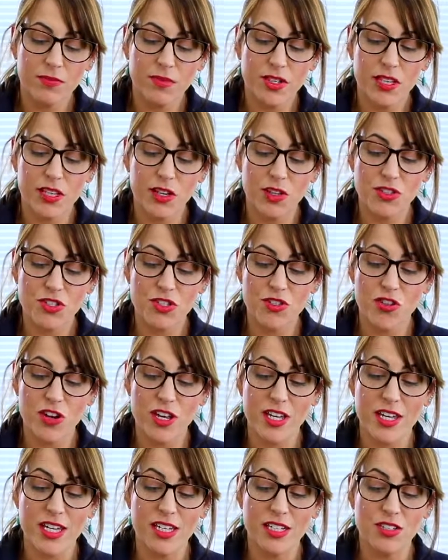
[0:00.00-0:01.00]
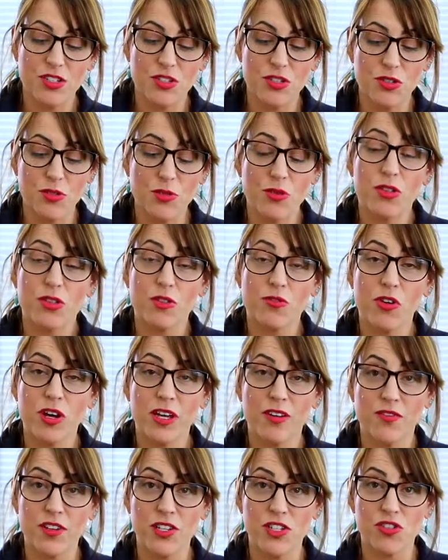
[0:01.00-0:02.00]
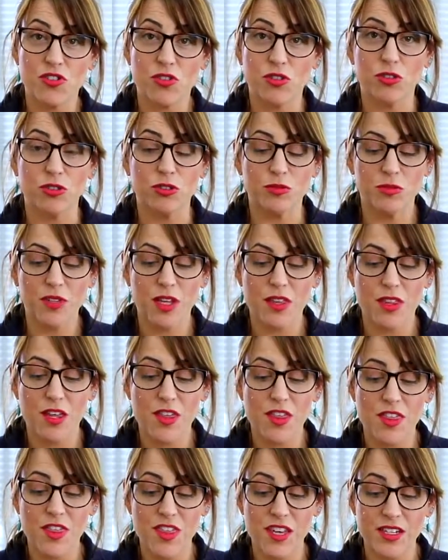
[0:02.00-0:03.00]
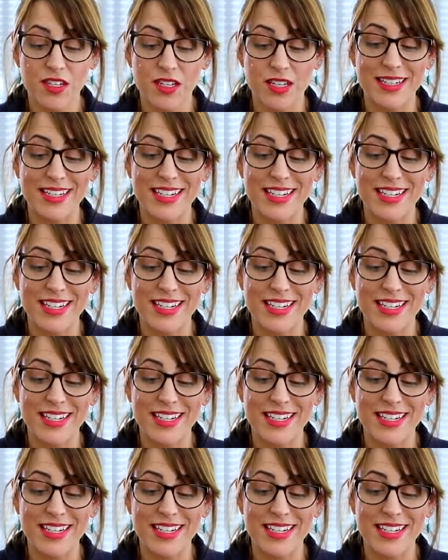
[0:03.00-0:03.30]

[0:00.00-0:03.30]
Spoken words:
it goes straight into the right ventricle, the thinner,